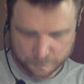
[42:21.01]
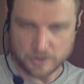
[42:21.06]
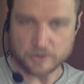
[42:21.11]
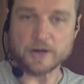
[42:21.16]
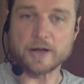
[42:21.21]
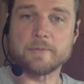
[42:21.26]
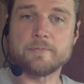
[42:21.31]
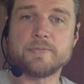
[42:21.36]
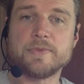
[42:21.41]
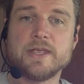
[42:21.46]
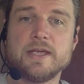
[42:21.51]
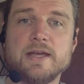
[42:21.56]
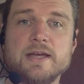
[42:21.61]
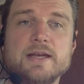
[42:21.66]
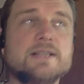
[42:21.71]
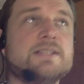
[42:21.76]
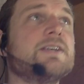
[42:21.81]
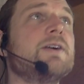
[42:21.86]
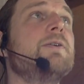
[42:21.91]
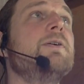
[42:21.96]
Okay,
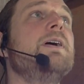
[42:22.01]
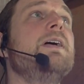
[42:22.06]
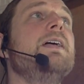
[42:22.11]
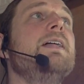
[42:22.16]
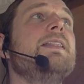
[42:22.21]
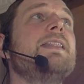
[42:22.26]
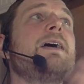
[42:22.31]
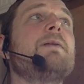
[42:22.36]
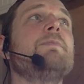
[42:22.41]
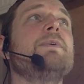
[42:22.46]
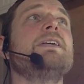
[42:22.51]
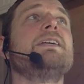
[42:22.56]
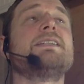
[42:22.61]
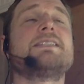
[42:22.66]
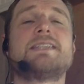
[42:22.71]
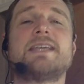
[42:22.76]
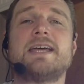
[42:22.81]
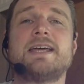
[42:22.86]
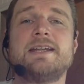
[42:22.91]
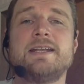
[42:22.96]
so that being
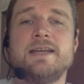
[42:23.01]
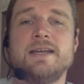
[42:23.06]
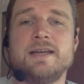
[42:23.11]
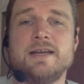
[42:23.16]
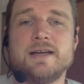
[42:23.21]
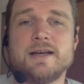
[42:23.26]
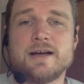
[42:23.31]
said,